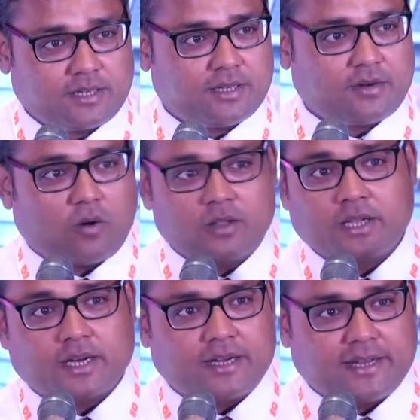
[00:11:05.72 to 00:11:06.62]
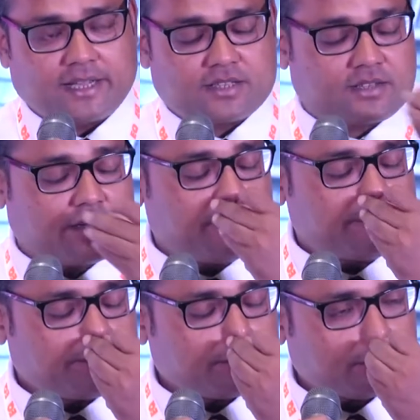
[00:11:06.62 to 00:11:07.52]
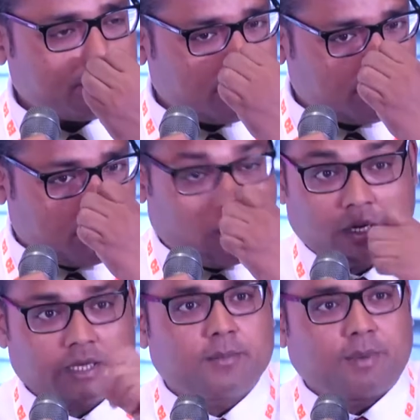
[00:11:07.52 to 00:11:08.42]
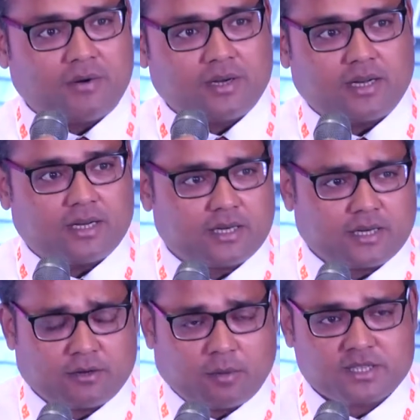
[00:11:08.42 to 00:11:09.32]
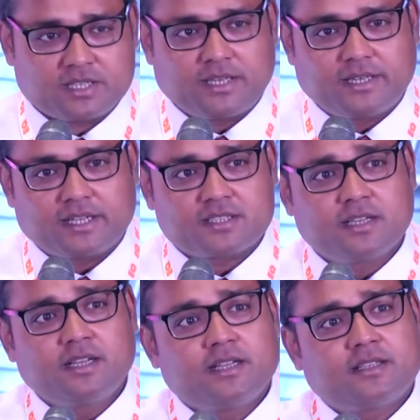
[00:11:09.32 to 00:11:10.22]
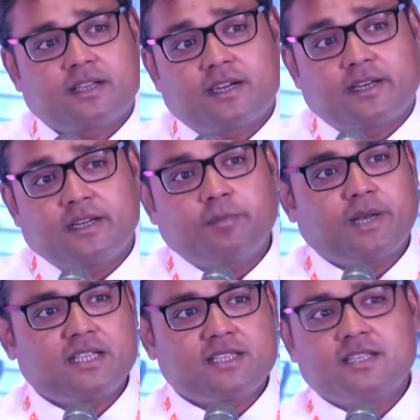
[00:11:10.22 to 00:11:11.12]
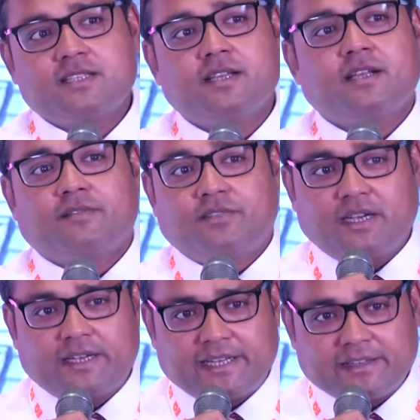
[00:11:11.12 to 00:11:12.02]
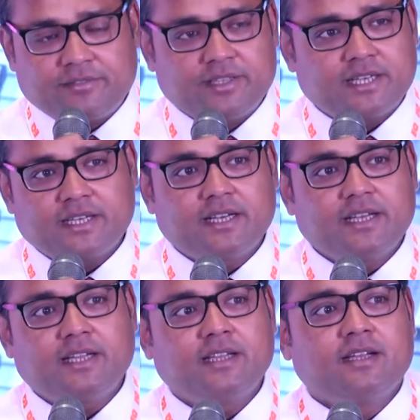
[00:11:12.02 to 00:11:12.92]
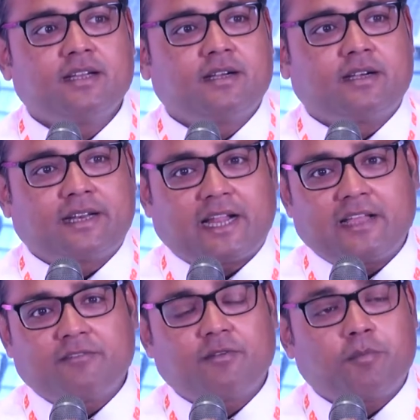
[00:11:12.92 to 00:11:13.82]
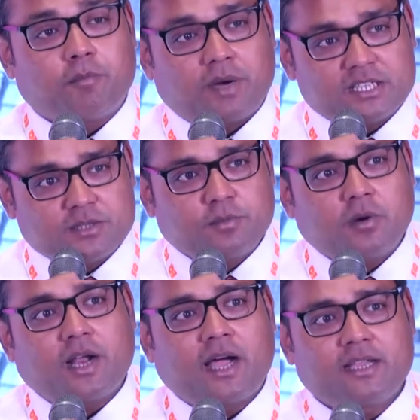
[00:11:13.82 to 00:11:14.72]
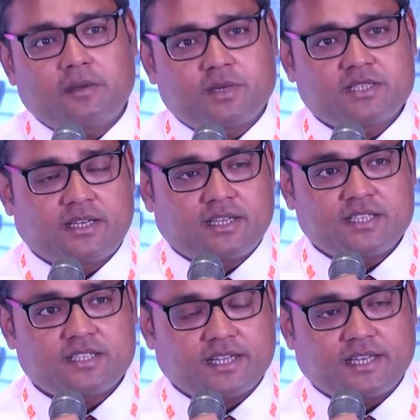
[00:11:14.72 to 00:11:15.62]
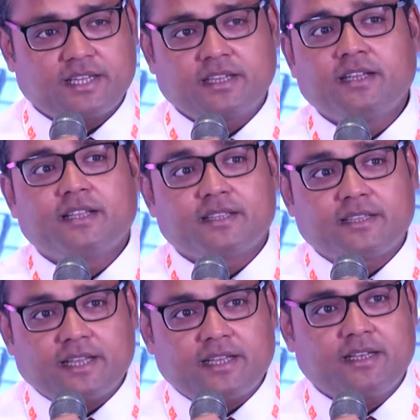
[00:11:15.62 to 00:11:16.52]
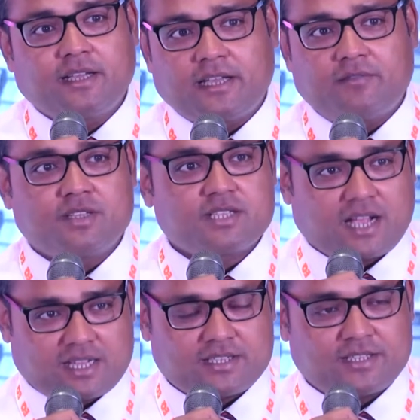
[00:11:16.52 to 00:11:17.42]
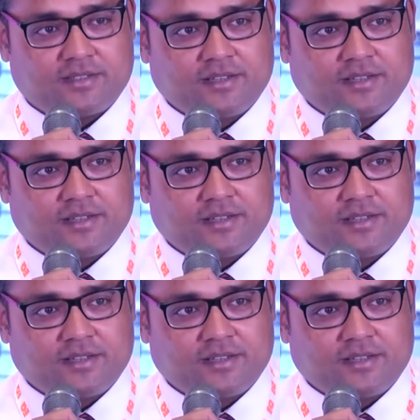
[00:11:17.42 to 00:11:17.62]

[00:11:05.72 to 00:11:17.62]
in all the context, all the power uh, economics context, the current prices will definitely drive much more higher percentage sharing than envisaged.